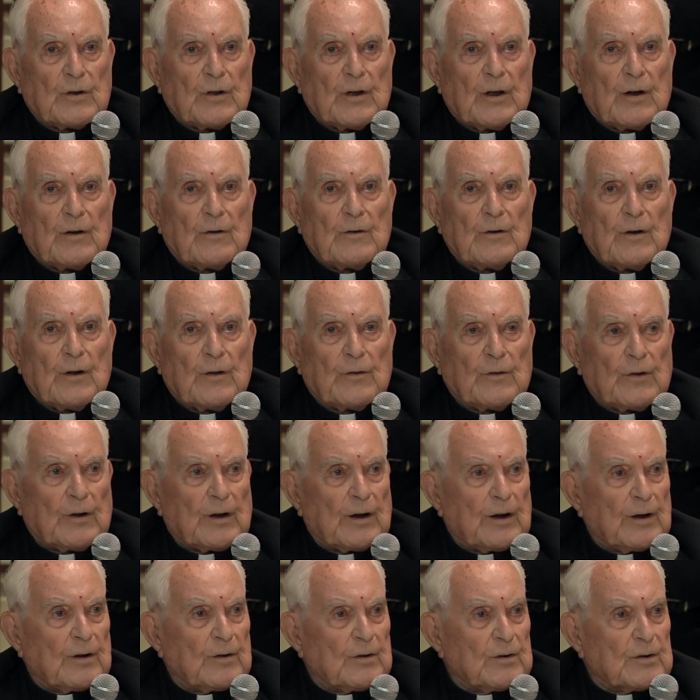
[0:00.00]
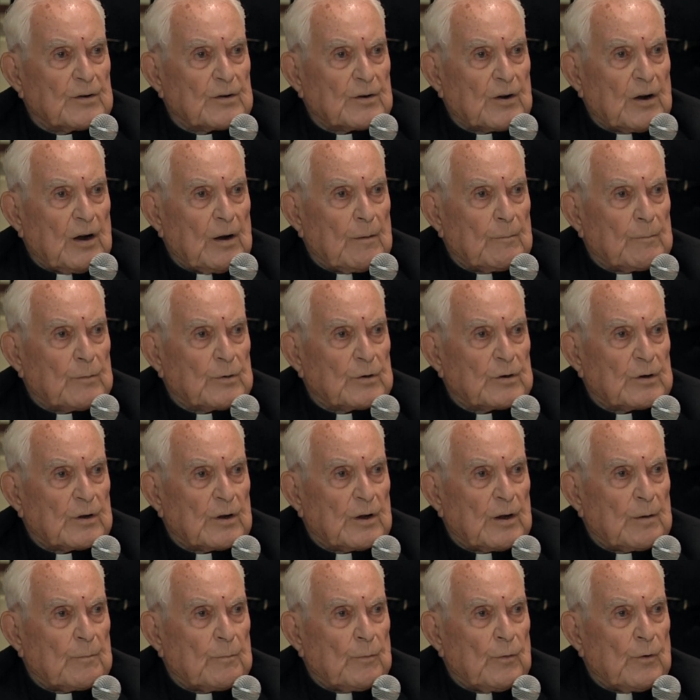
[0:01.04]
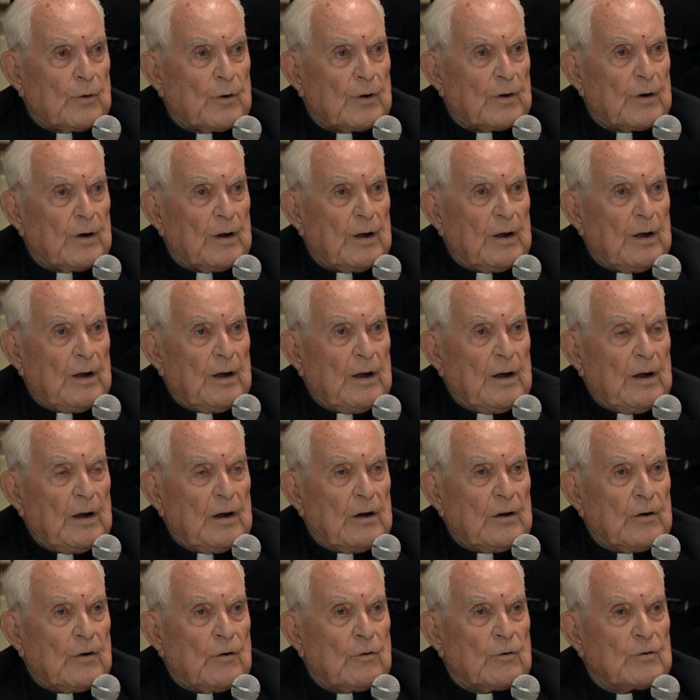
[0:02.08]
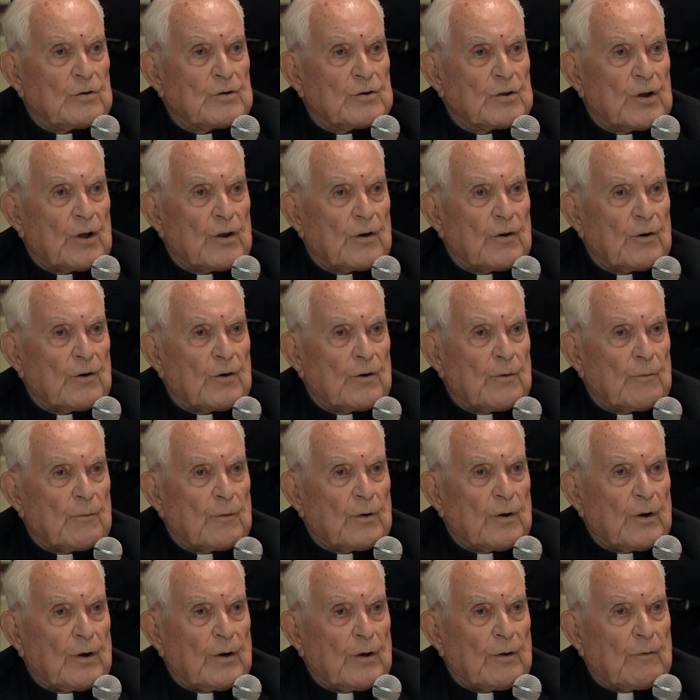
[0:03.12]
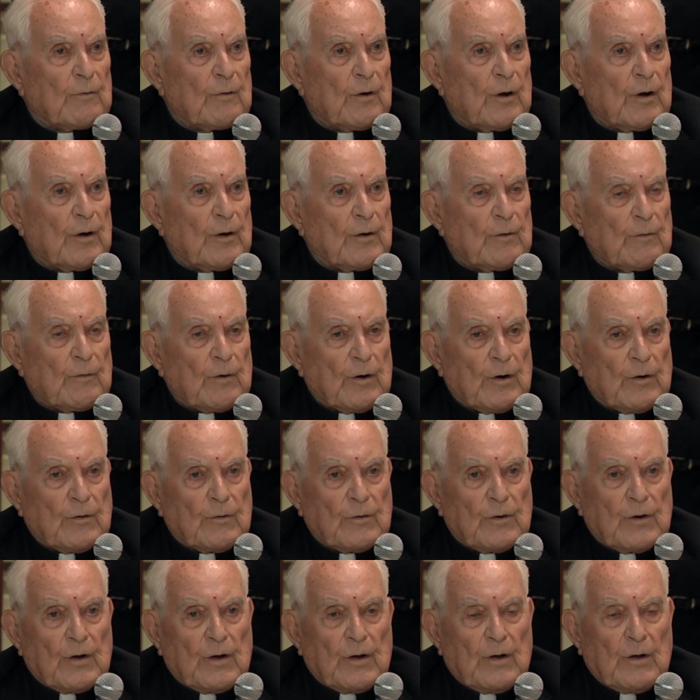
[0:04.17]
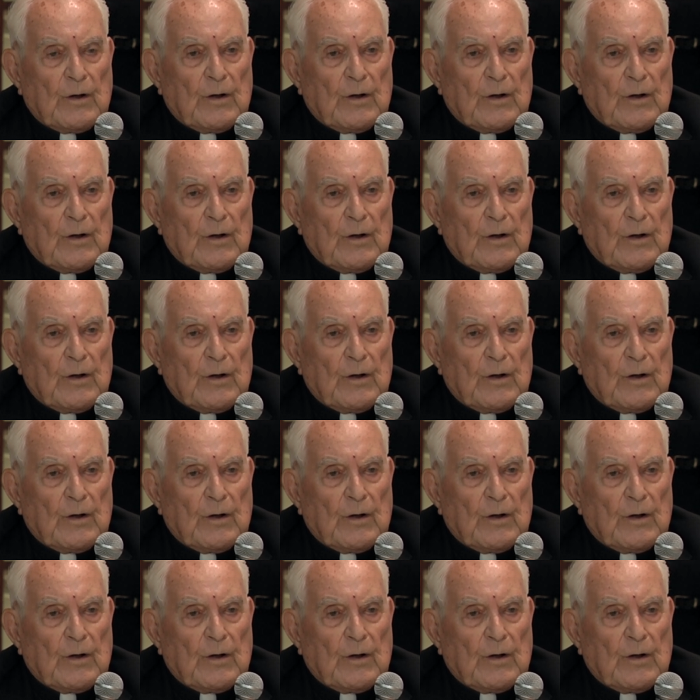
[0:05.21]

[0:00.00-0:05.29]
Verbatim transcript: They had nothing on this campus at that point, no center to really rally around.